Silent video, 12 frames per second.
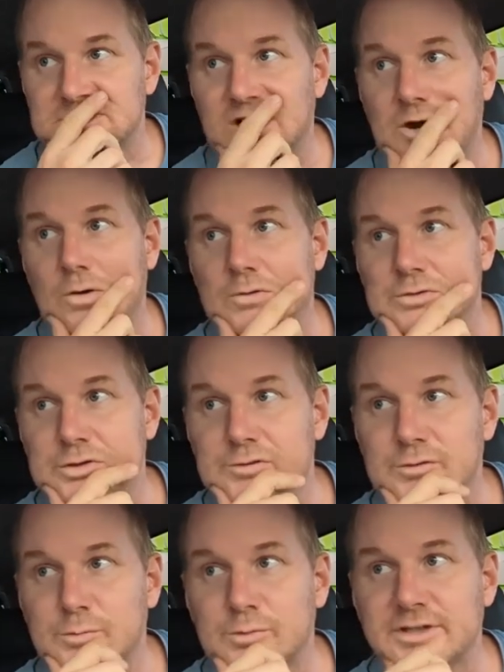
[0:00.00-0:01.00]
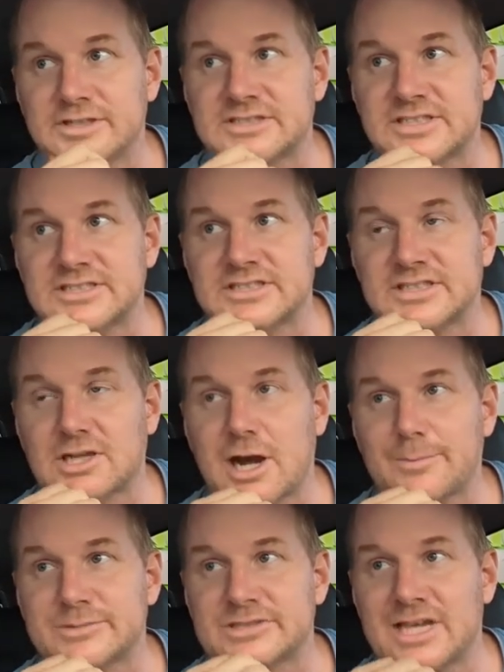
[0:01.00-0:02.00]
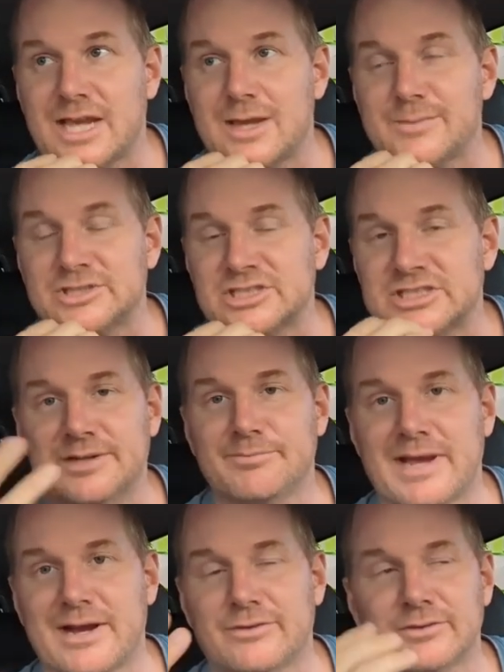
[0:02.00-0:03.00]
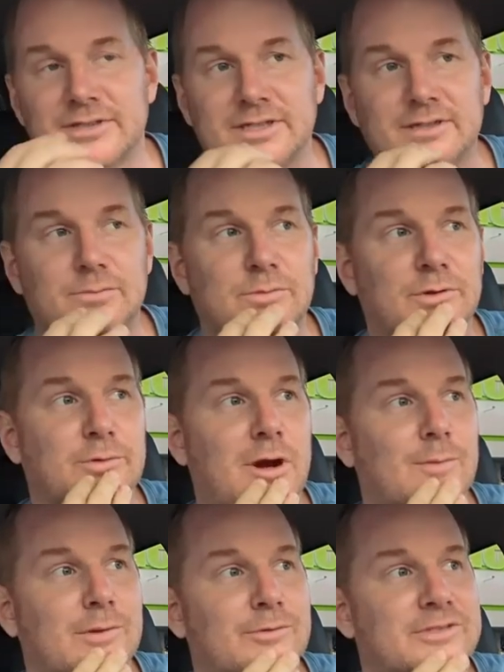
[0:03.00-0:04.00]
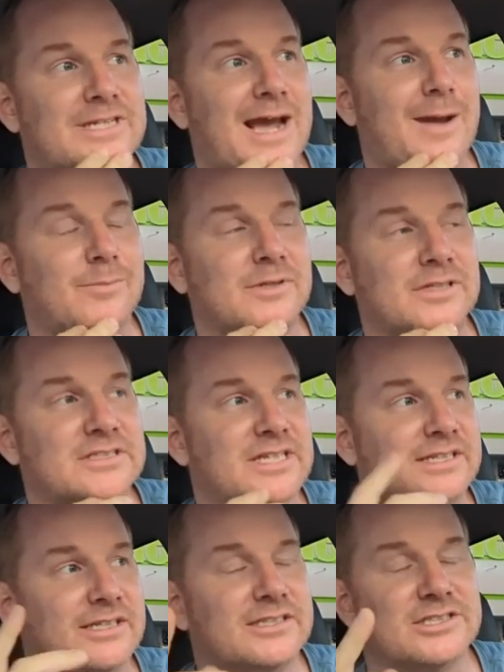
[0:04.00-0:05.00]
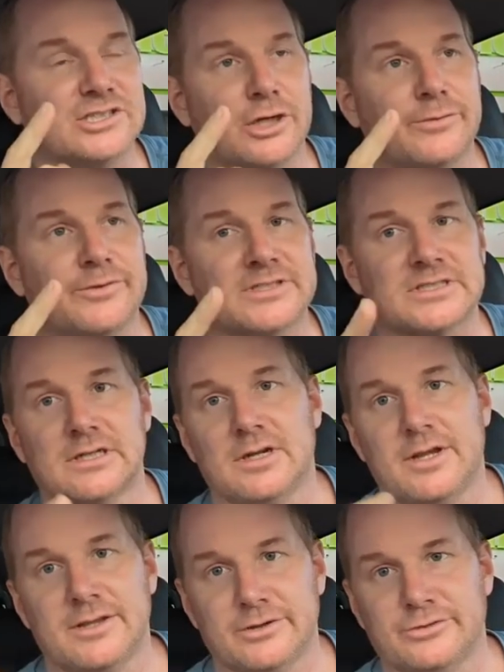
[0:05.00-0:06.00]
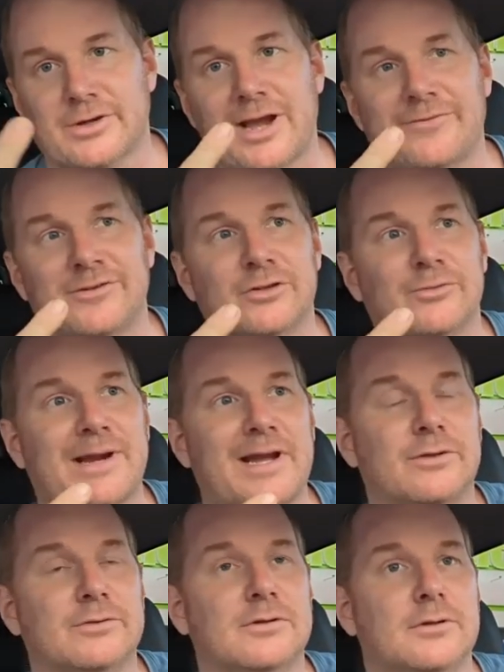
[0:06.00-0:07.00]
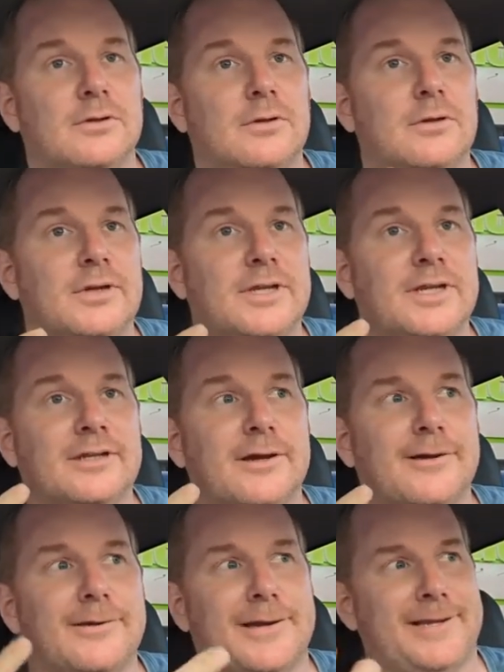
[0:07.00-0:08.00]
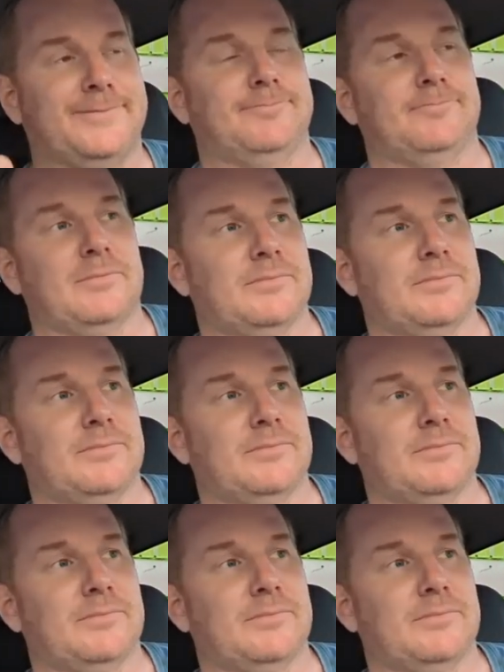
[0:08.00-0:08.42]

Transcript: owner of the place says the cops came and just impounded it. But probably what's happening is they did the service, they're driving around, you know, and,